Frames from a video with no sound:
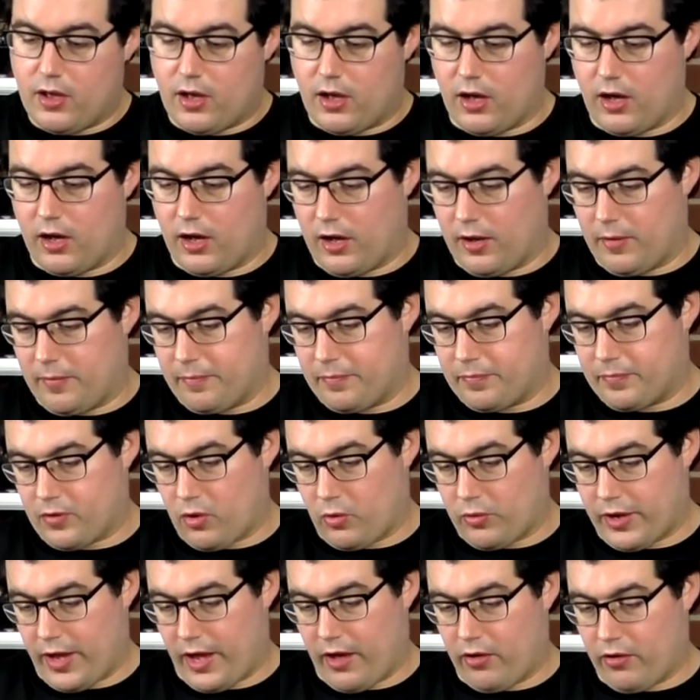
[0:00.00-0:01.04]
Um,
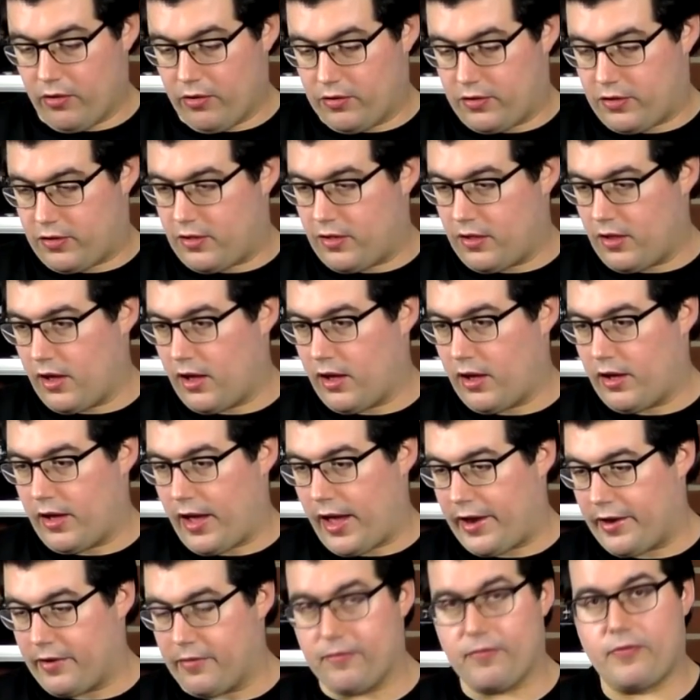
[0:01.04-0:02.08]
Odell's uh,
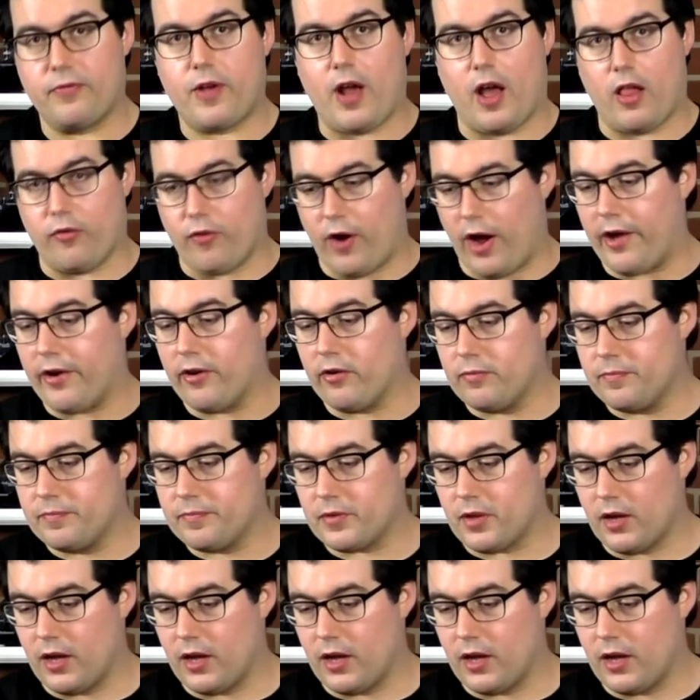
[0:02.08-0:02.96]
out of Colorado.